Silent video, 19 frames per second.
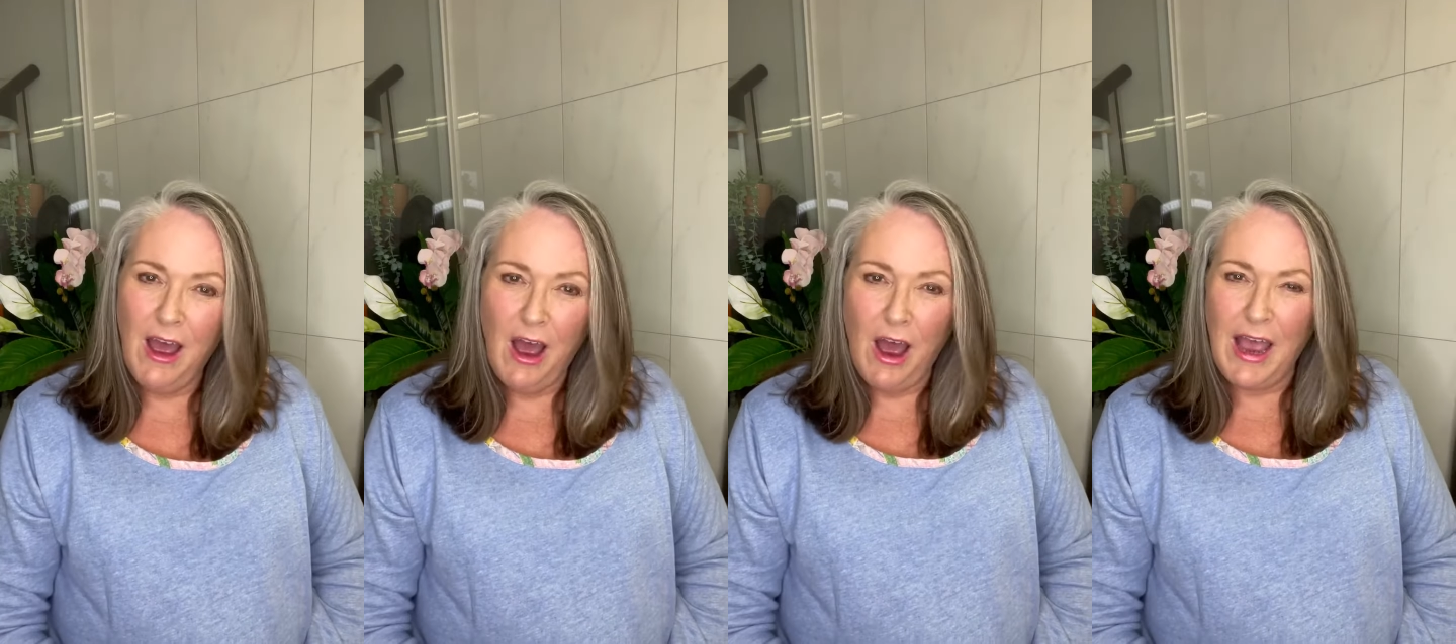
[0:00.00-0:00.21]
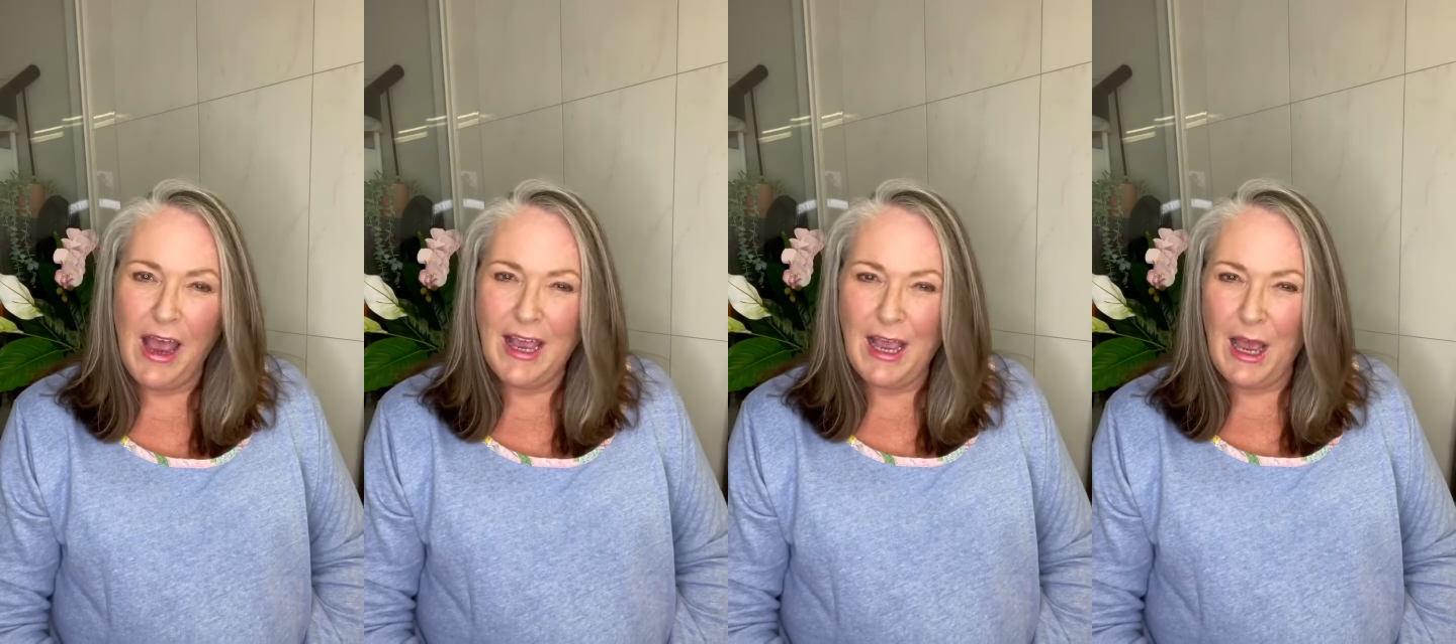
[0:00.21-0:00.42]

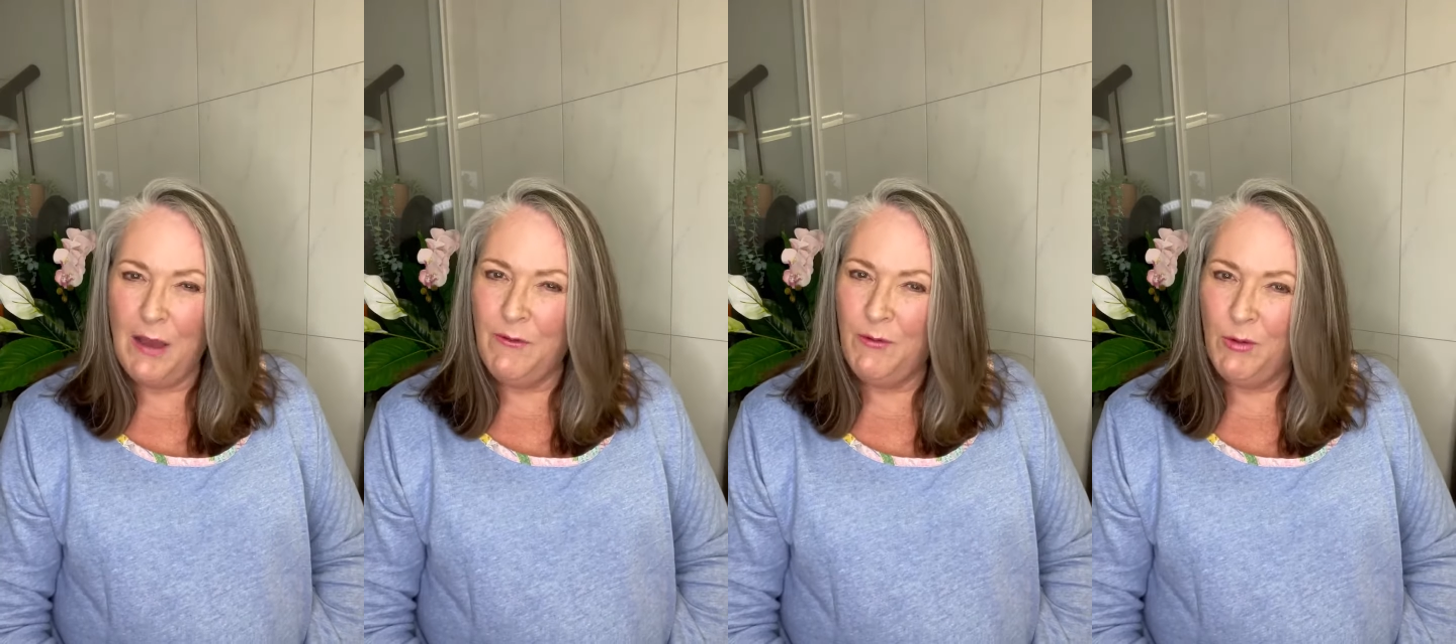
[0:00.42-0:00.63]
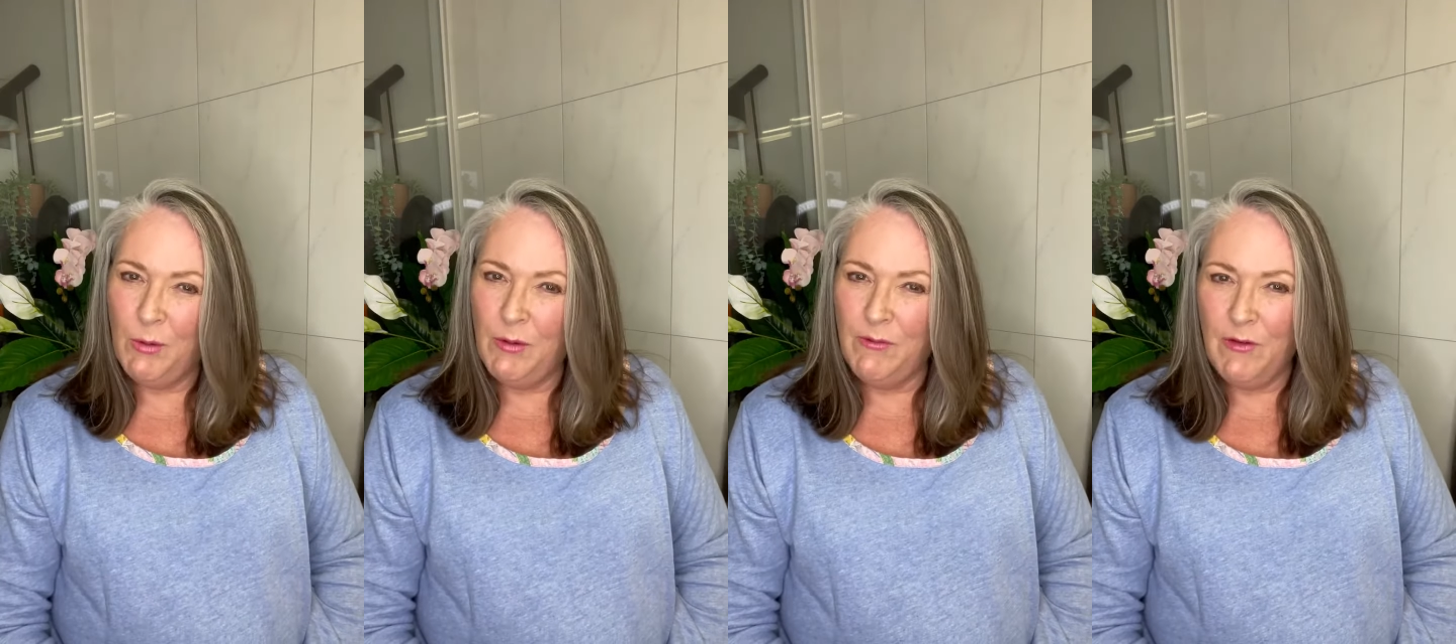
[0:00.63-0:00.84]
I
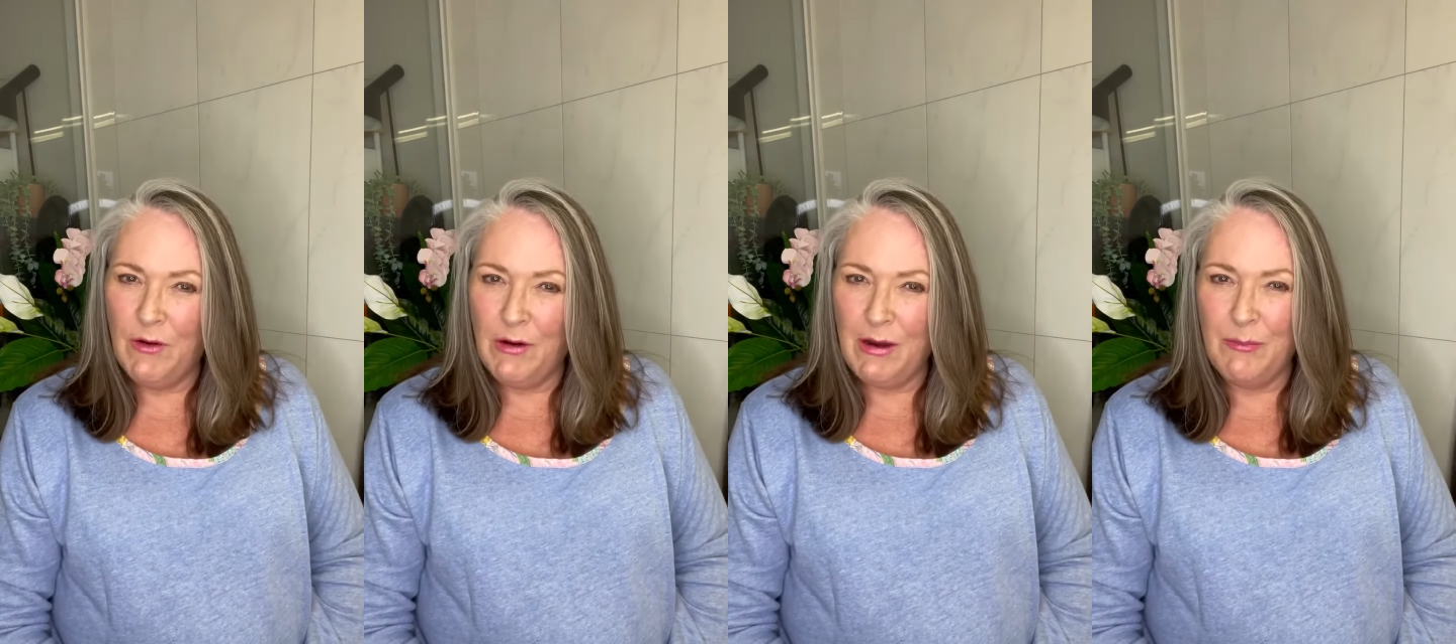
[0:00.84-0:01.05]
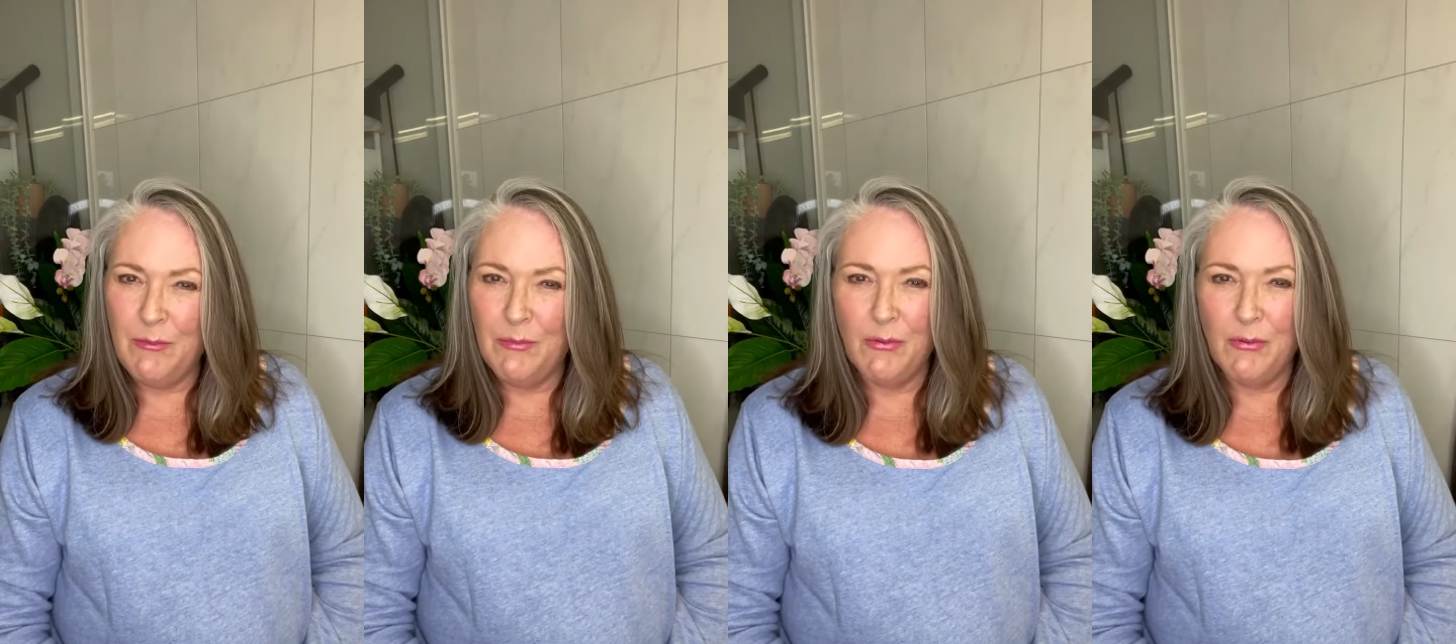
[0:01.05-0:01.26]
gave you a
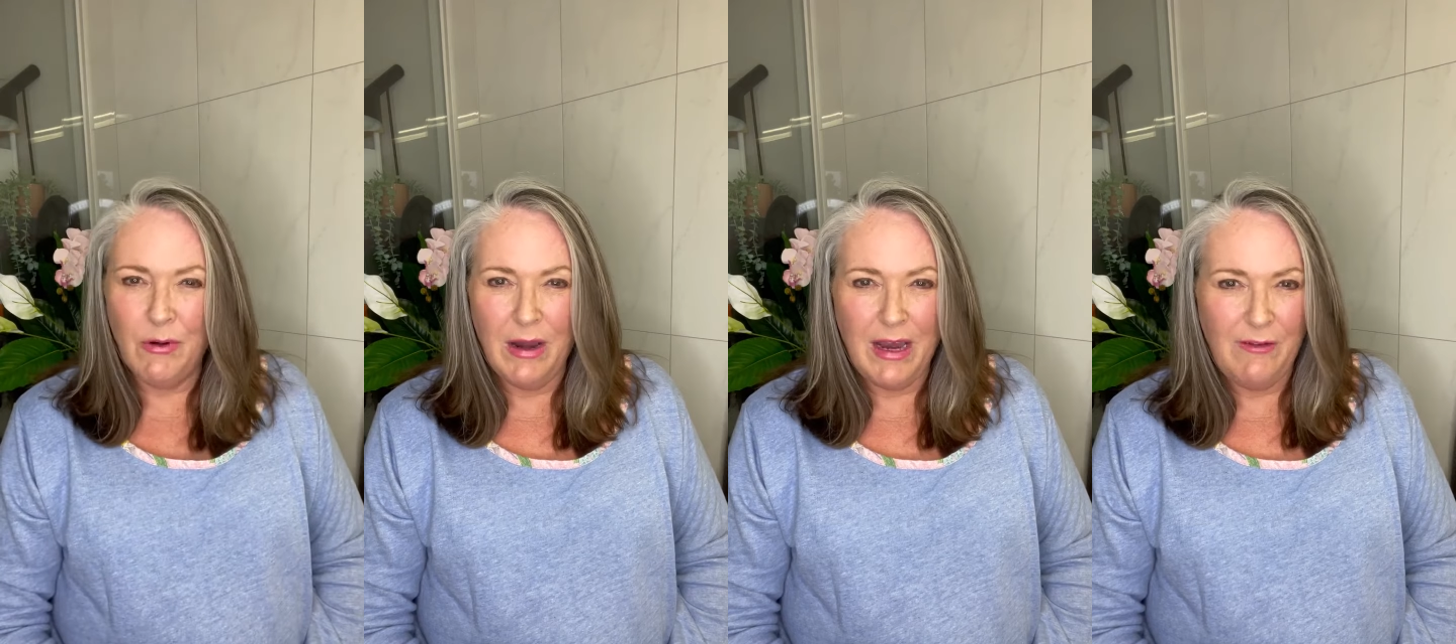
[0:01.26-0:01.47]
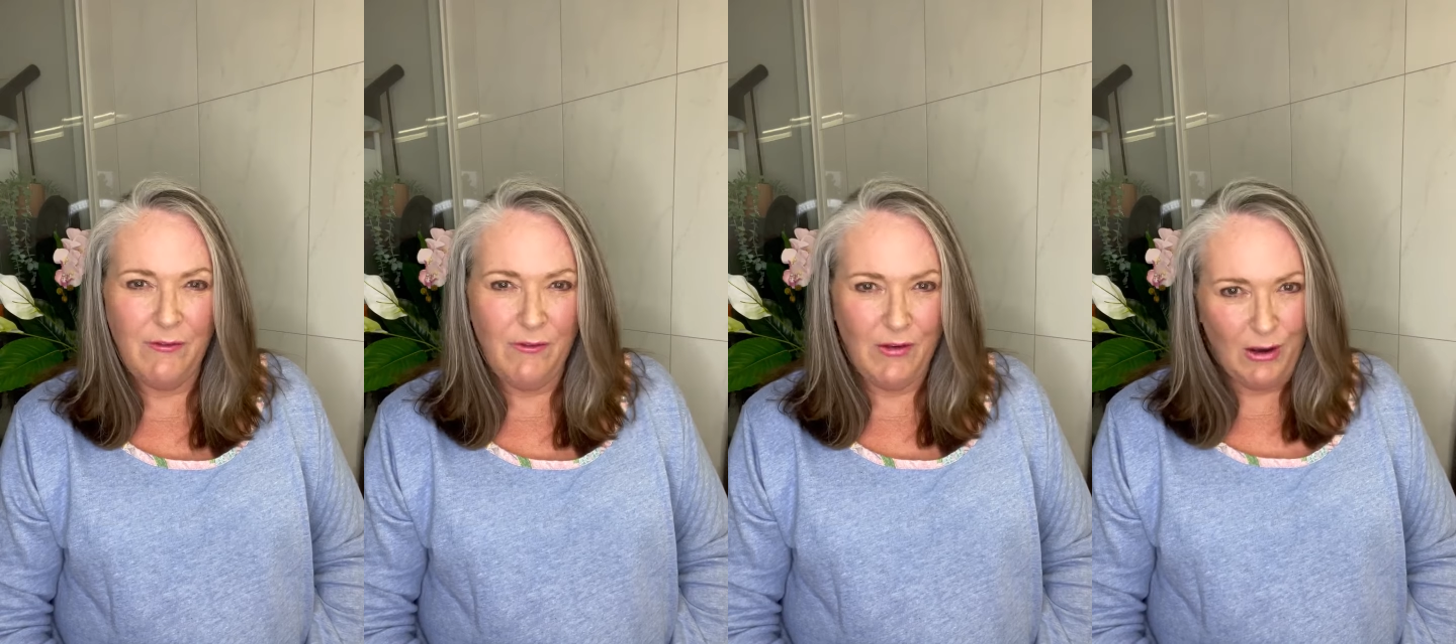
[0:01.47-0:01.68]
very
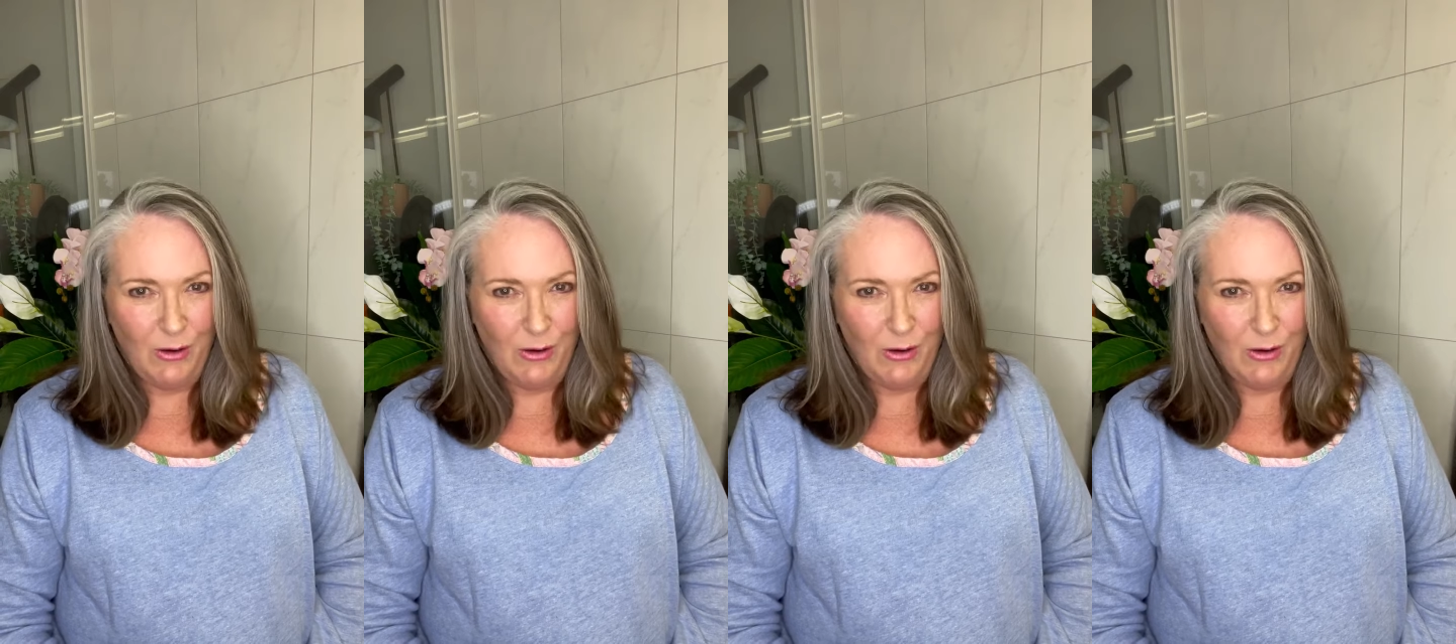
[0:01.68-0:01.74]
brief